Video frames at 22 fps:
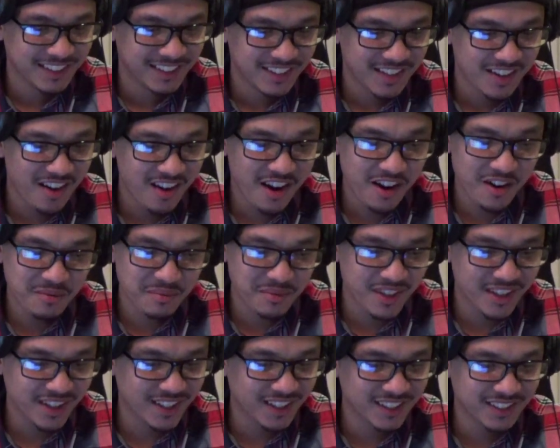Alright,
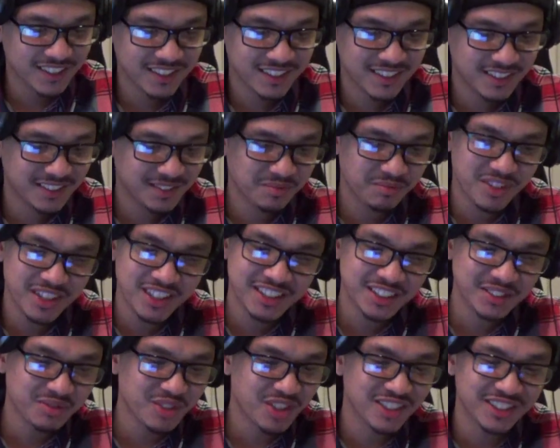man. Biggie
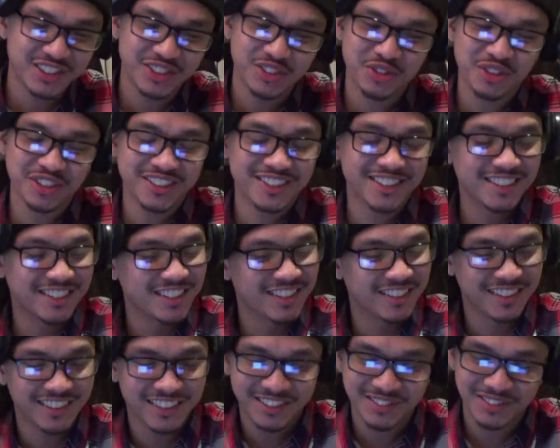Smalls, Notorious
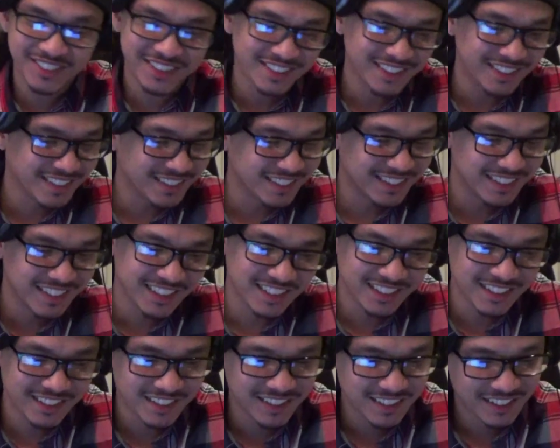Thugs, man. Let's get
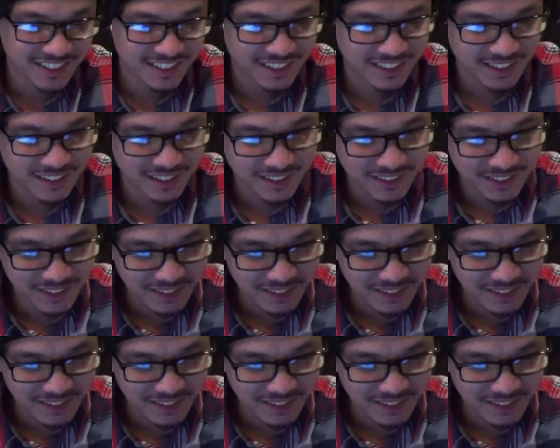it. Oh